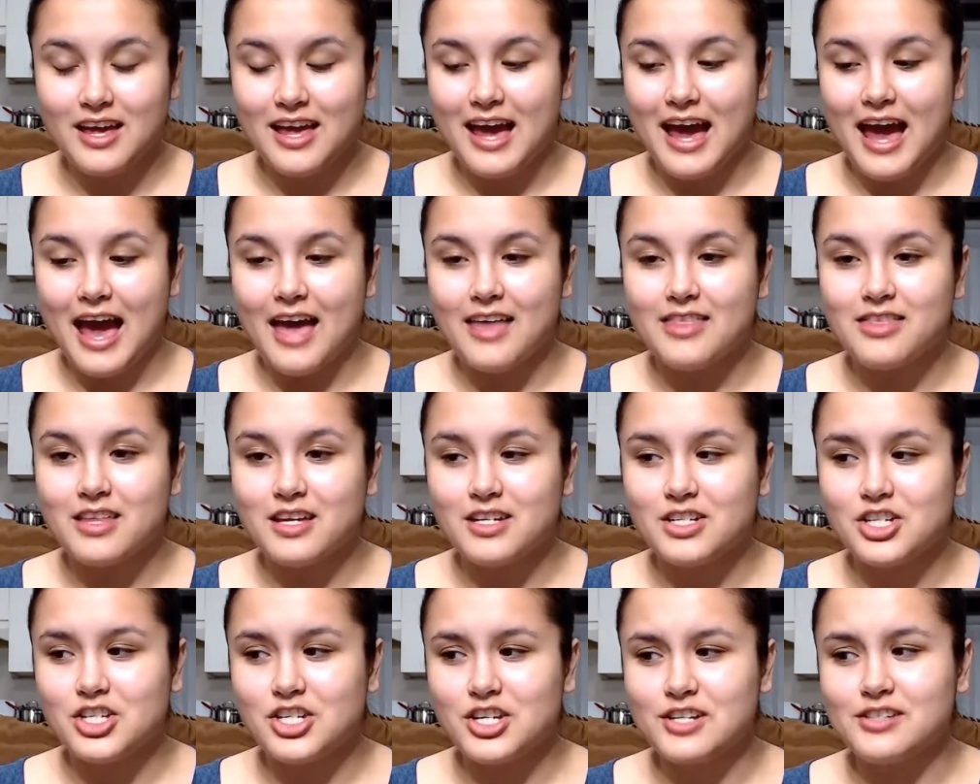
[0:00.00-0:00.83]
And then
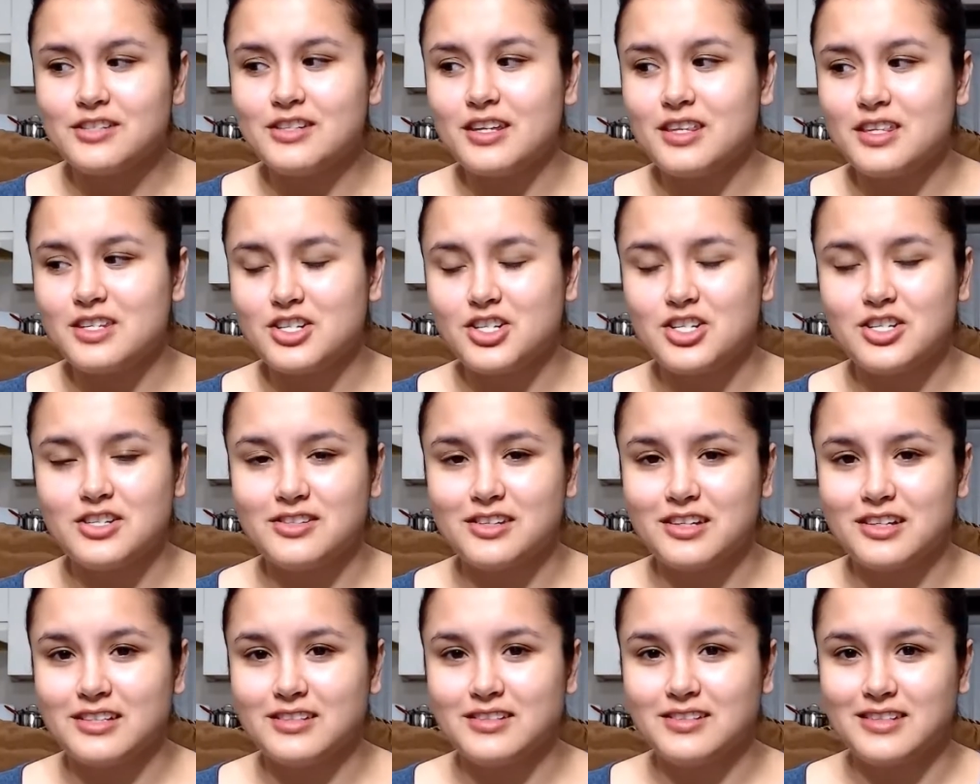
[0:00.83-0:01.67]
she said that she's
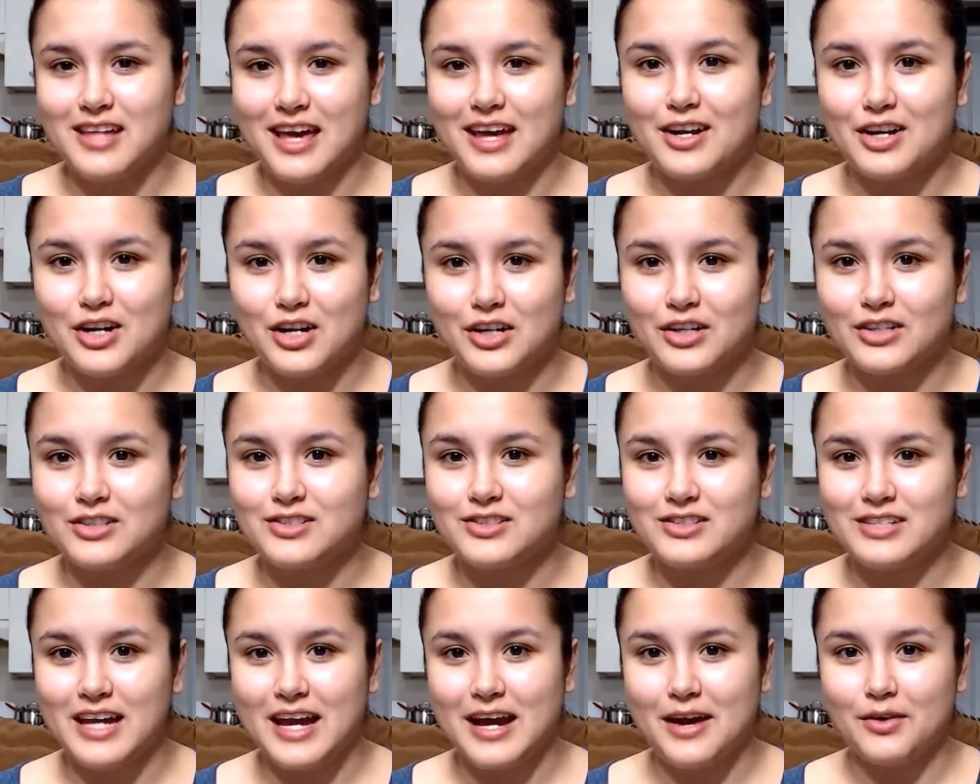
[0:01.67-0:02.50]
gonna set hers
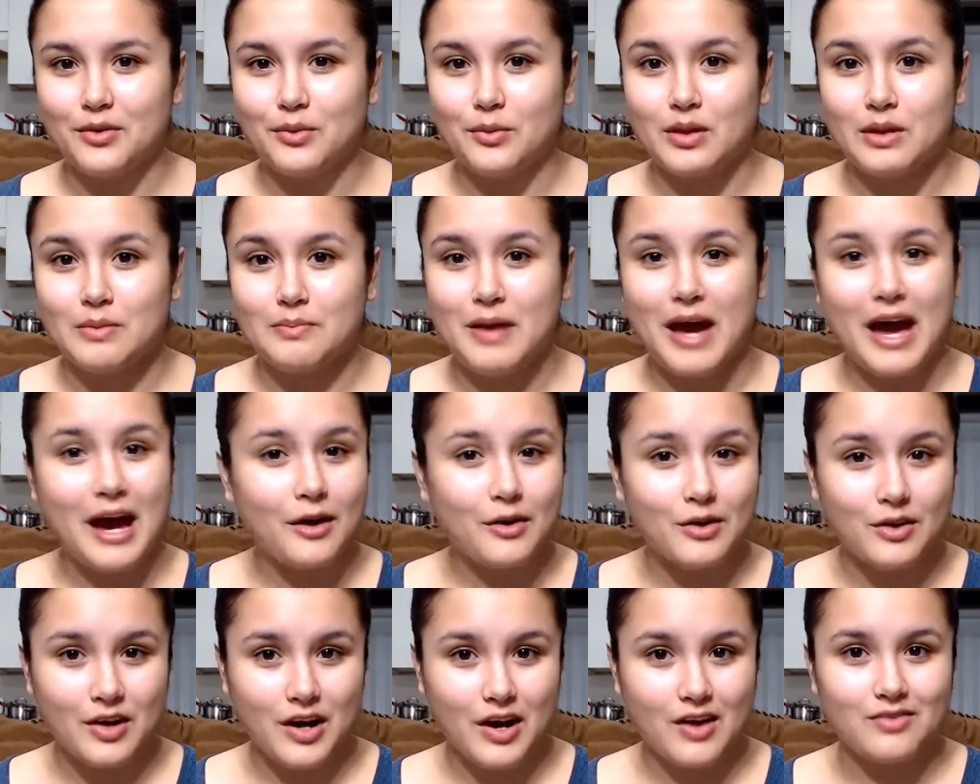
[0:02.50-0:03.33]
down with
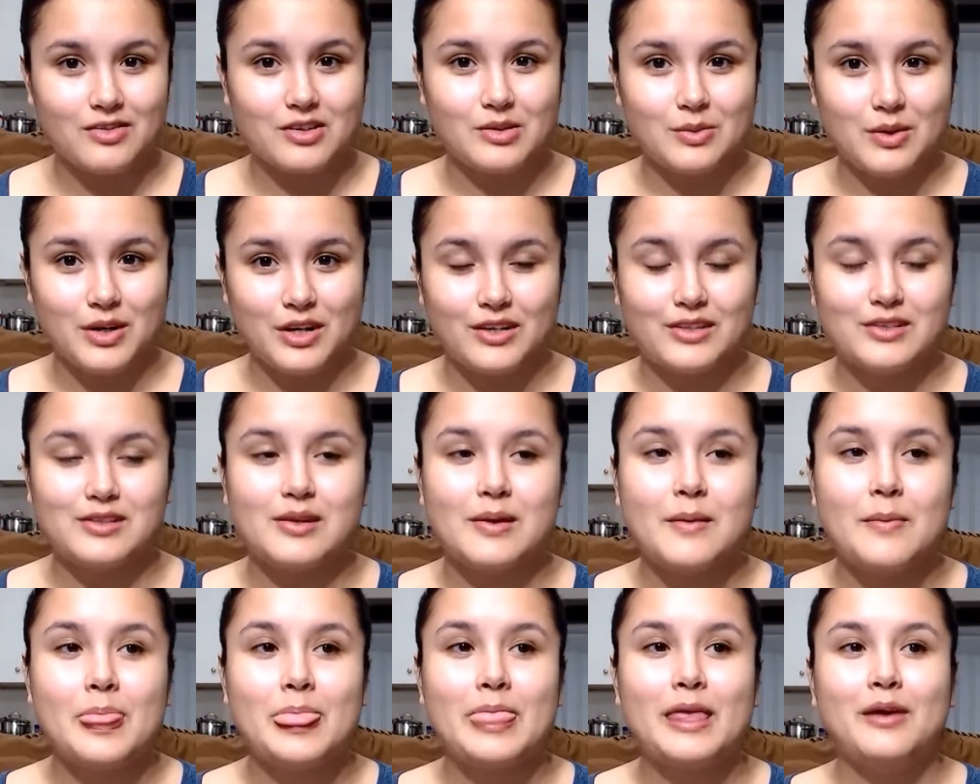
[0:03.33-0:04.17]
powder afterwards,
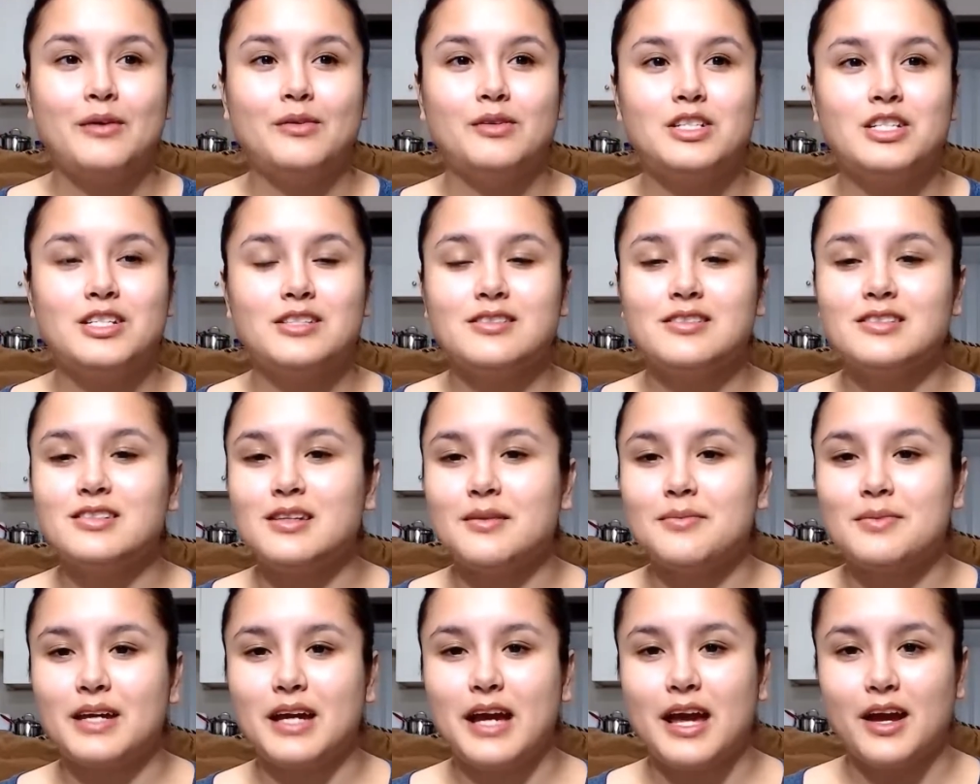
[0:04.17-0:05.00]
which isn't
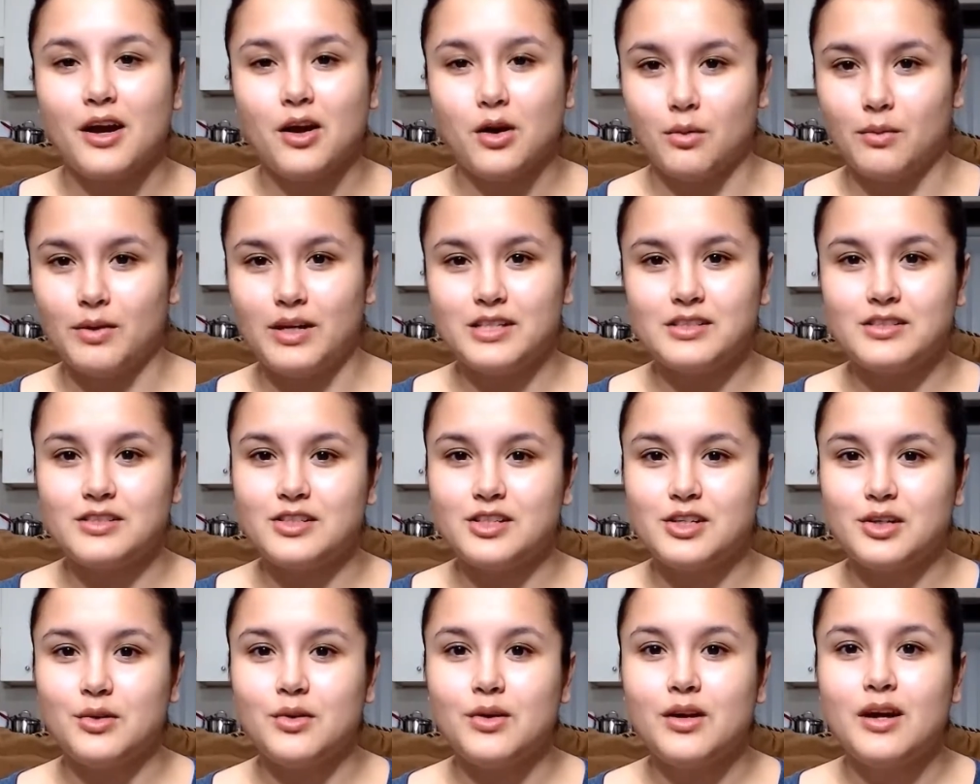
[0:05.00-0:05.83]
something I always
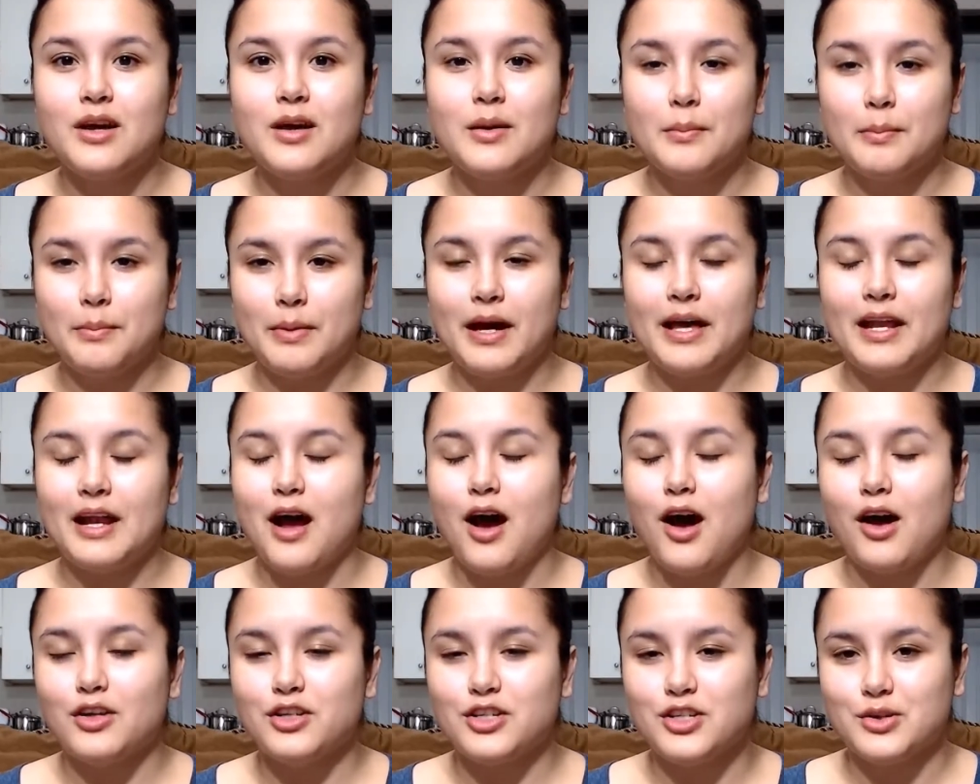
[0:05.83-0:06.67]
do, but
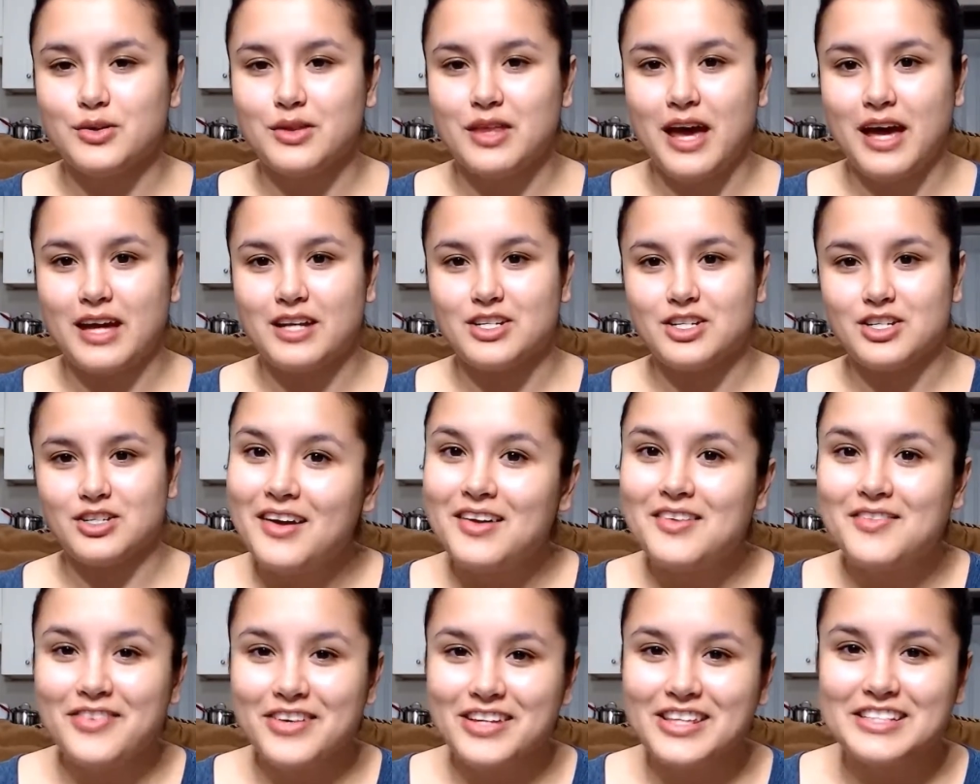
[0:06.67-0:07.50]
I'll do that just
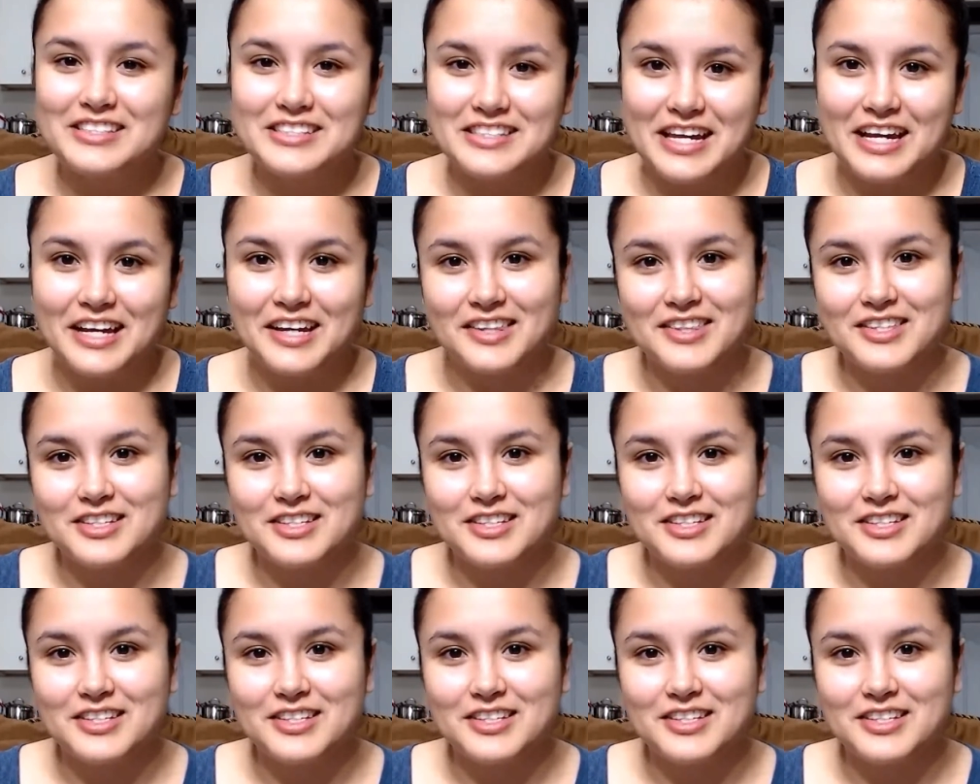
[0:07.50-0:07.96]
for the sake of the